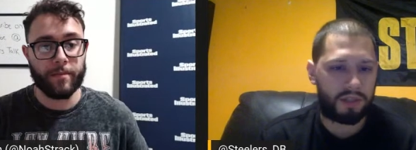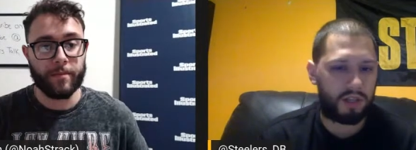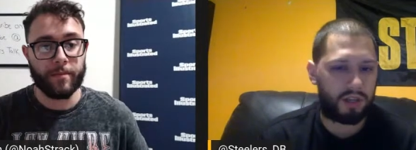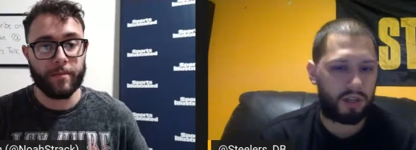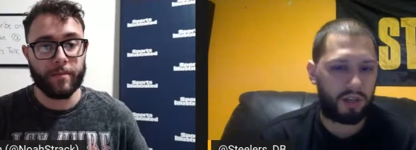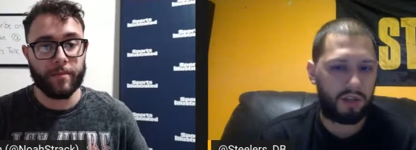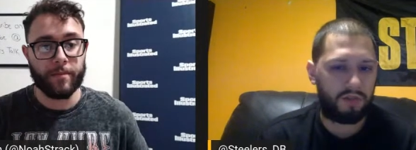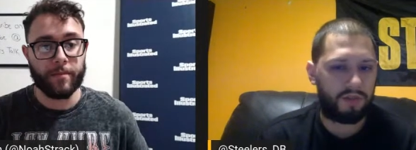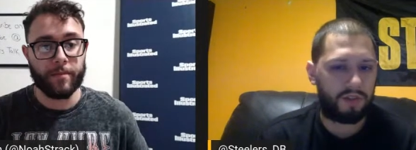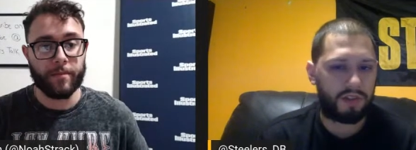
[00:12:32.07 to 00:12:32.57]
Speaker 1: as a
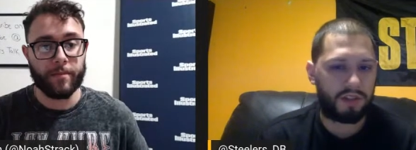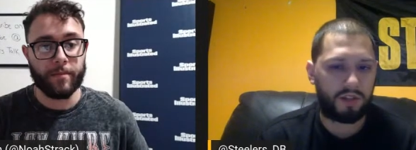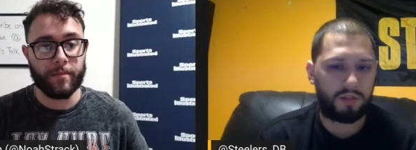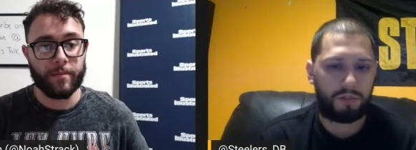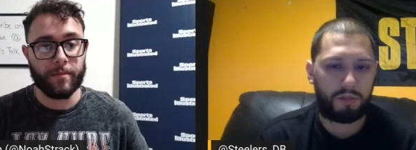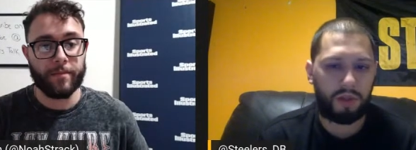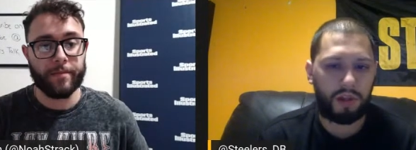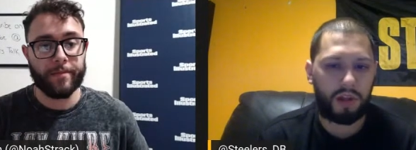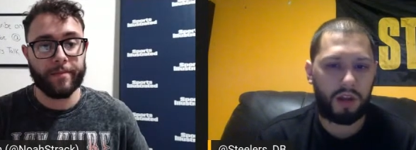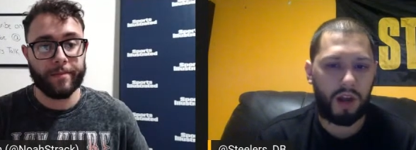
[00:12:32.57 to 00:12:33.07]

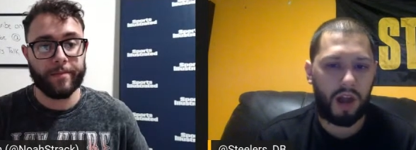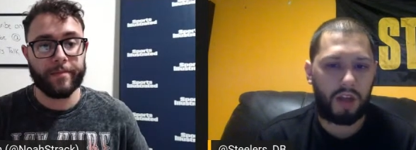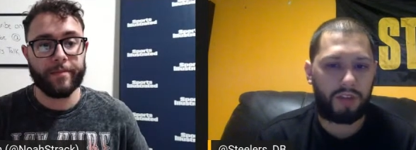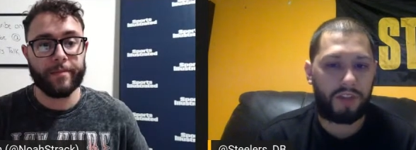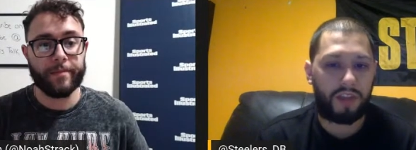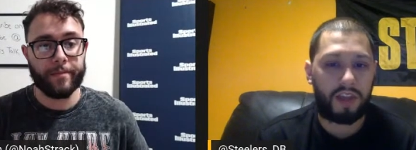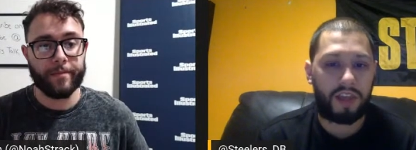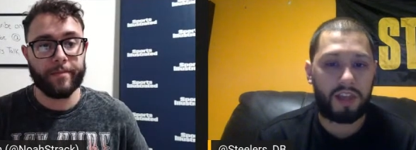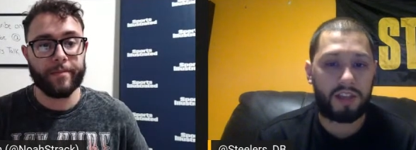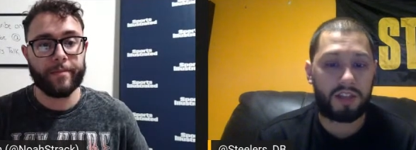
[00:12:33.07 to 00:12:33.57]
defensive player. I
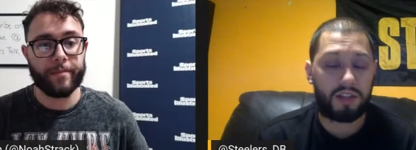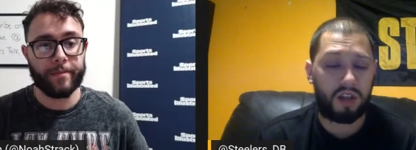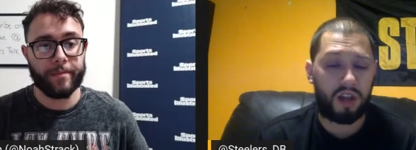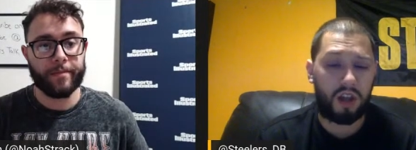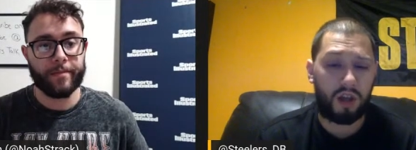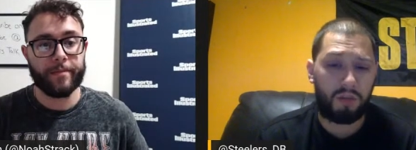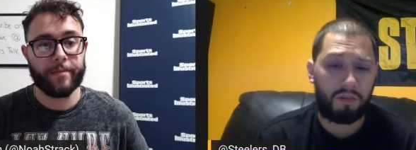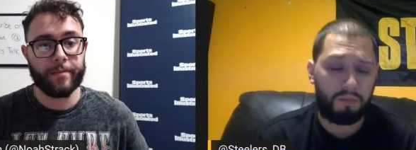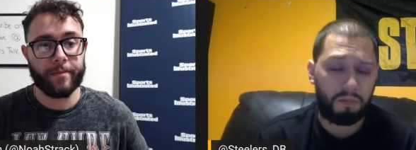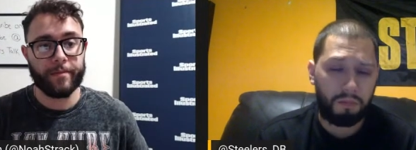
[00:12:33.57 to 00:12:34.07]
think he's
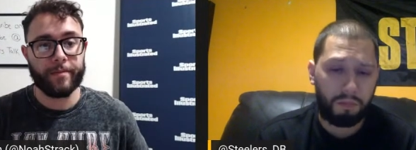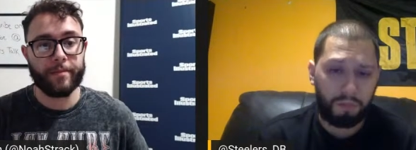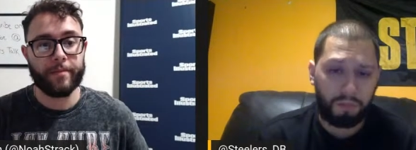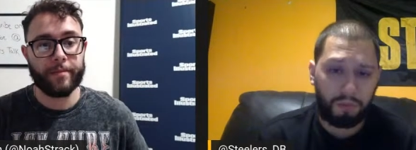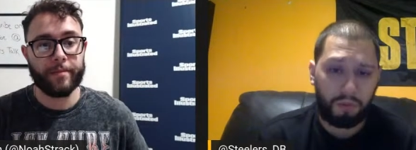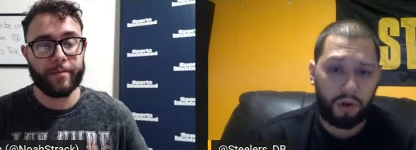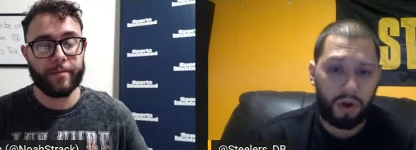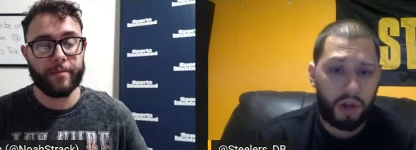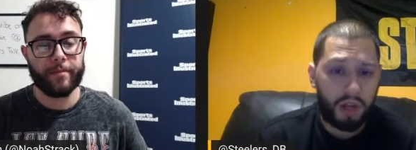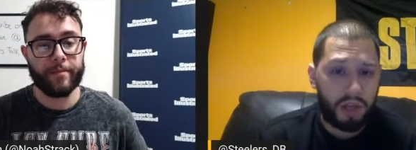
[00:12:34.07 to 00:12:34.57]
a
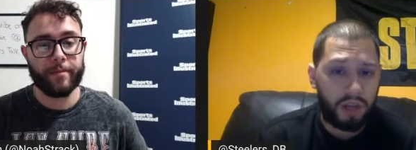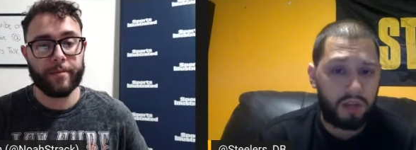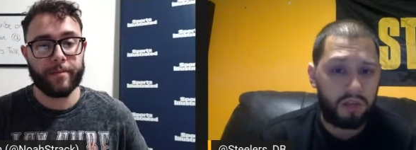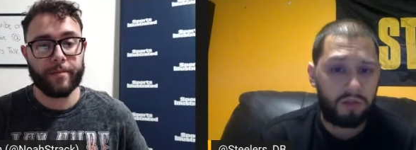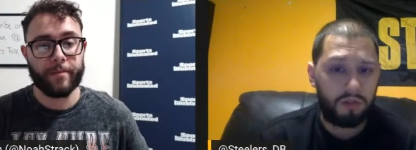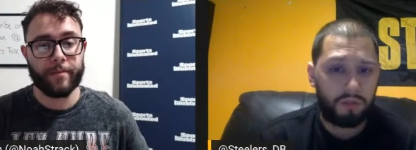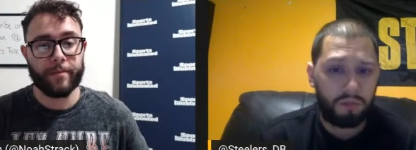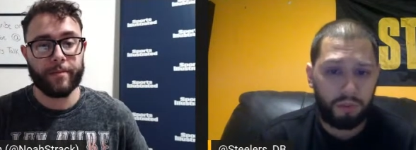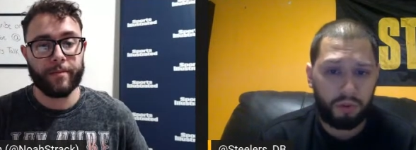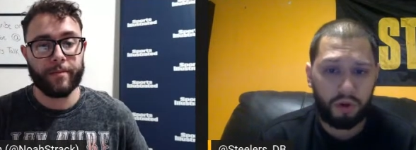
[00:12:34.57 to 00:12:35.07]

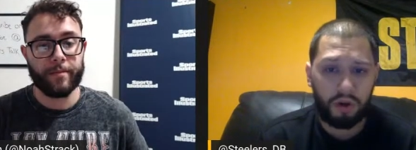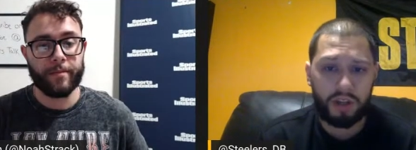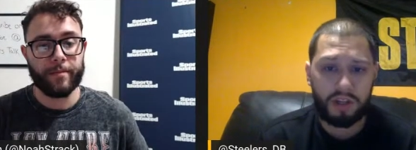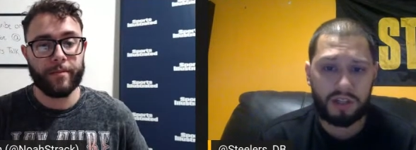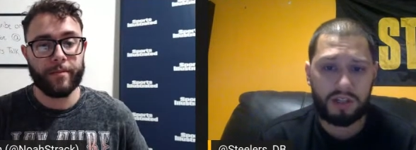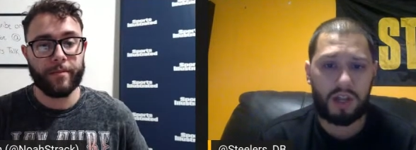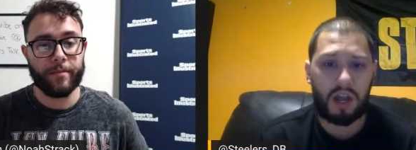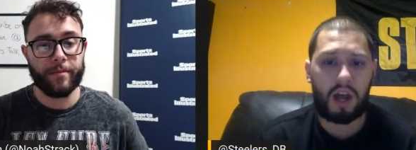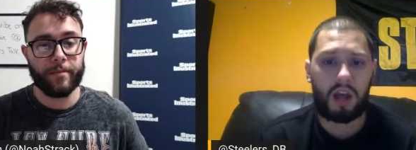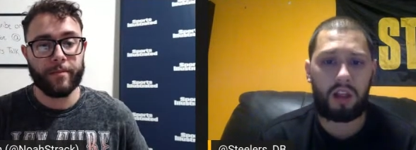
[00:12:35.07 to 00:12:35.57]
pretty pretty
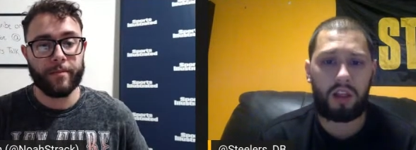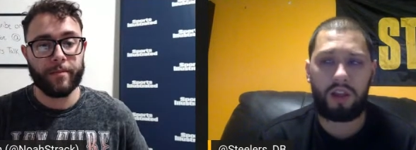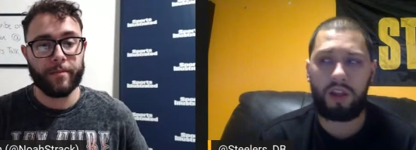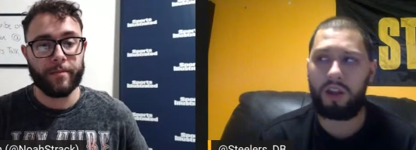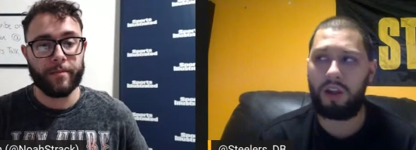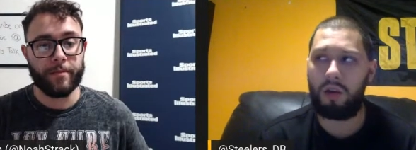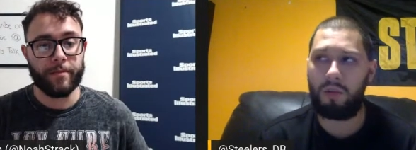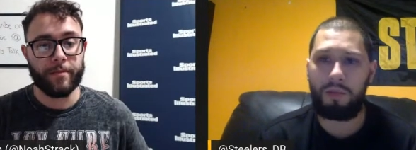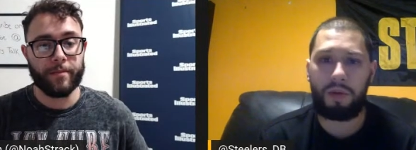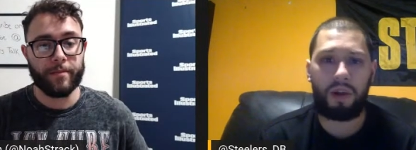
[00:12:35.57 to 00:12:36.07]
solid
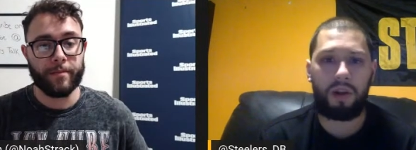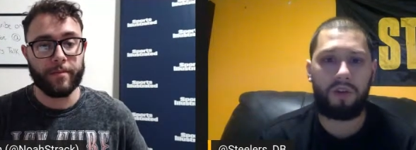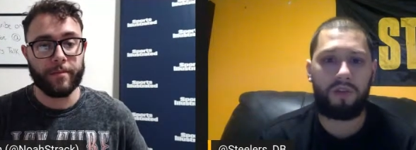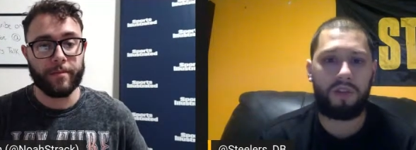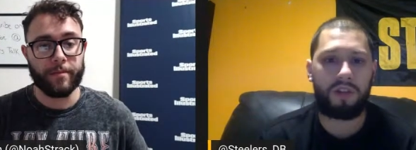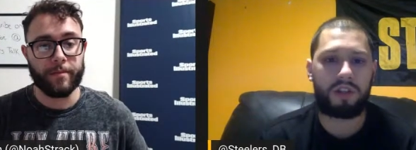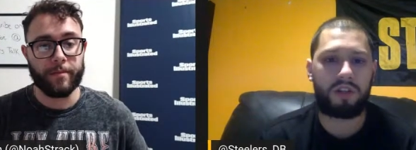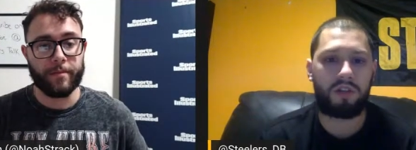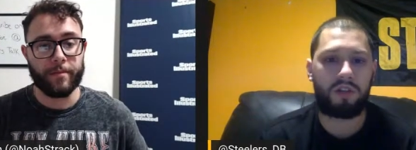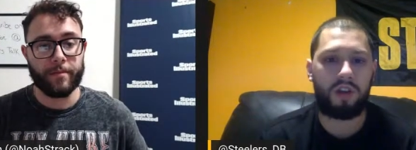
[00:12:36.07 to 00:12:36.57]
and a
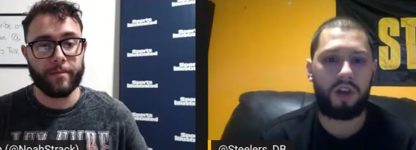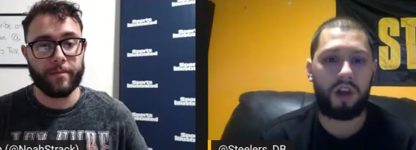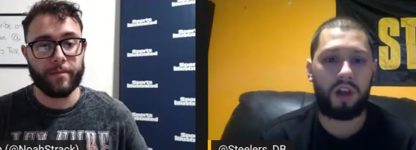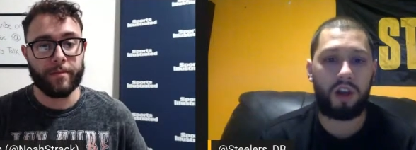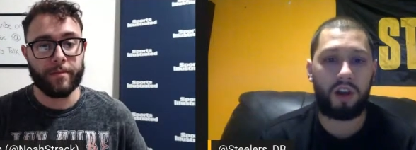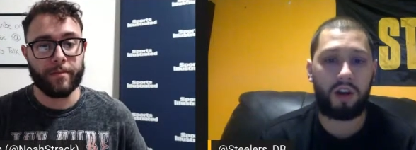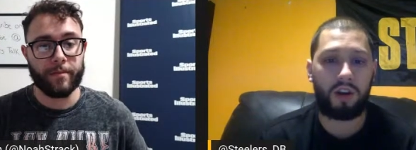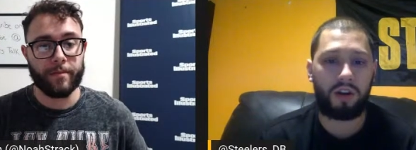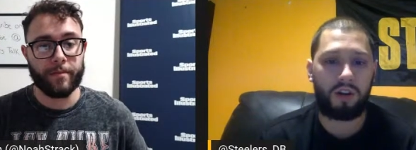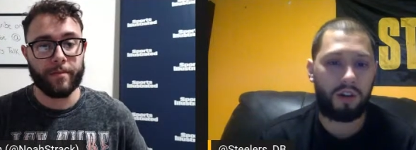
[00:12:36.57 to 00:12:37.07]
beneficial
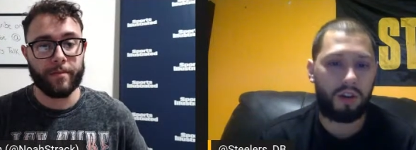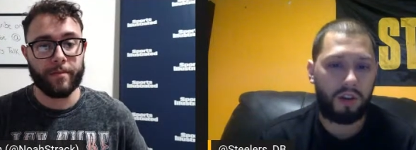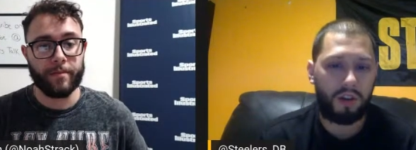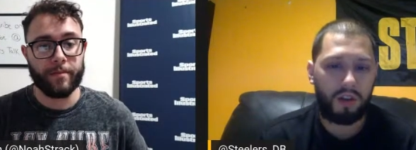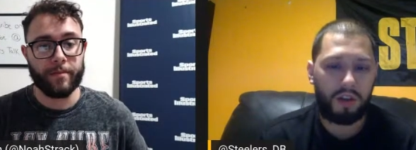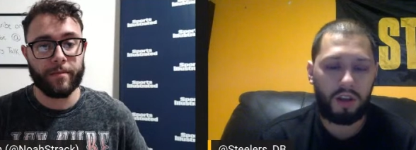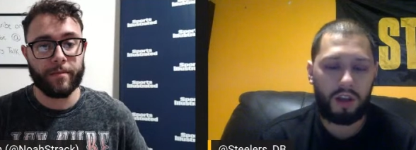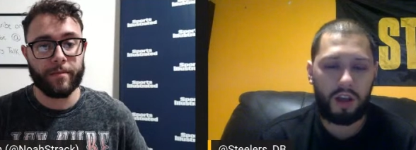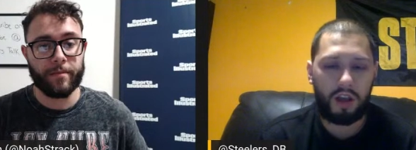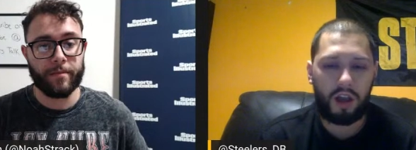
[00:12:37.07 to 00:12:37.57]
gunner
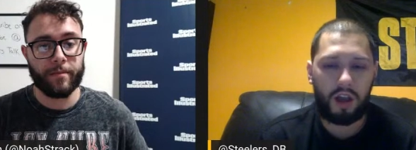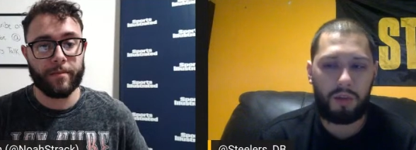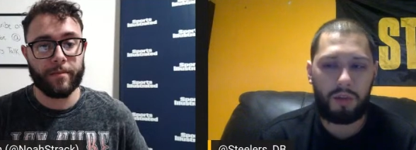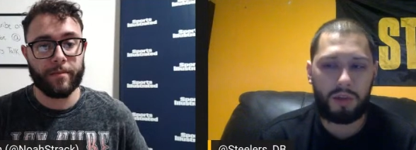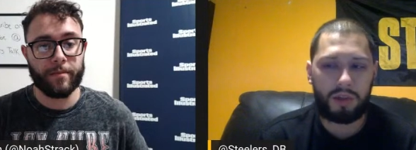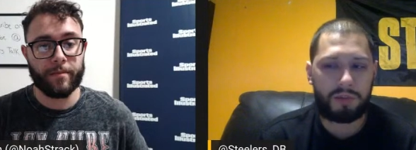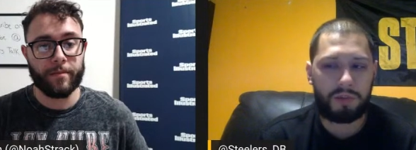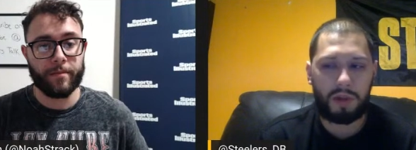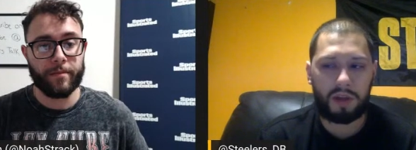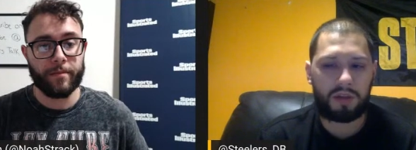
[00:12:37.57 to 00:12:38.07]
um,
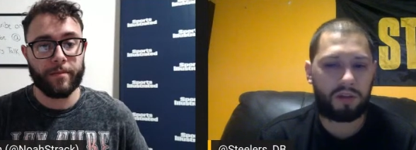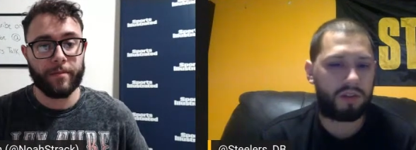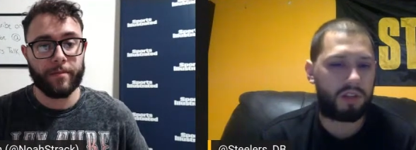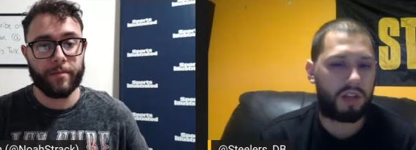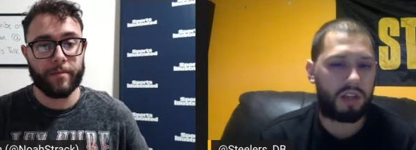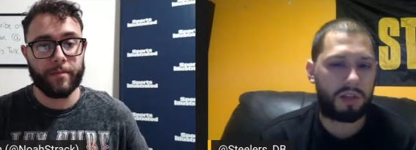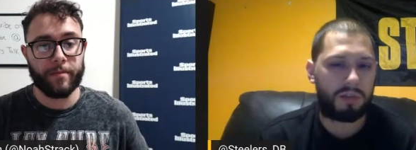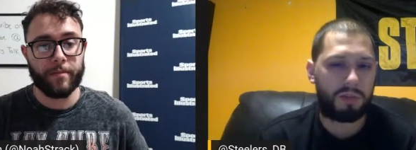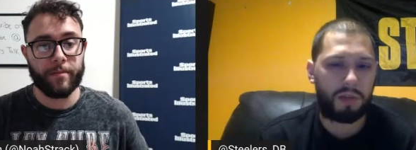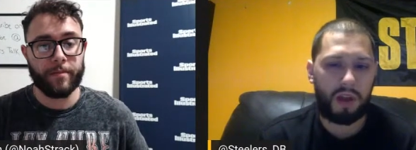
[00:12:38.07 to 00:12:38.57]
and special
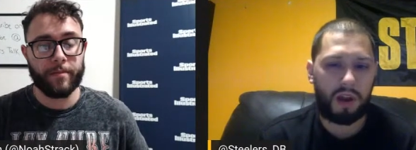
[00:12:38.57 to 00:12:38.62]
teams